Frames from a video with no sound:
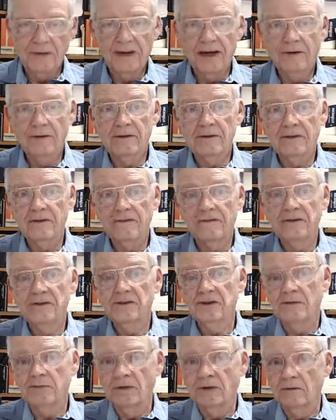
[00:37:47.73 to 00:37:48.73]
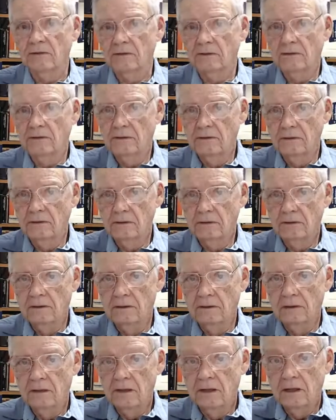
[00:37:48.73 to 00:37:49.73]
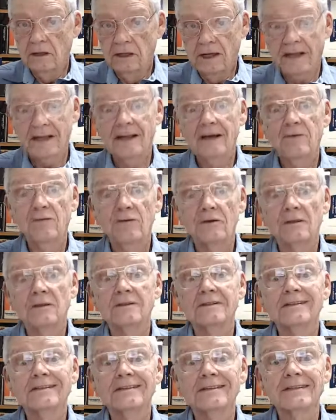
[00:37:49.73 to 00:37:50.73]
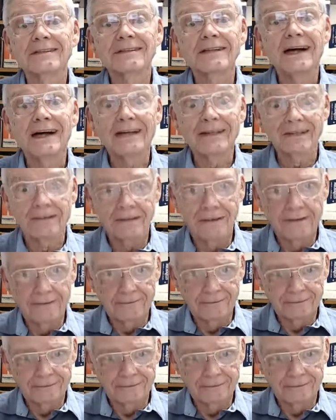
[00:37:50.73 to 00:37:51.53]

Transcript: That was a fishing boat. Like they were tired.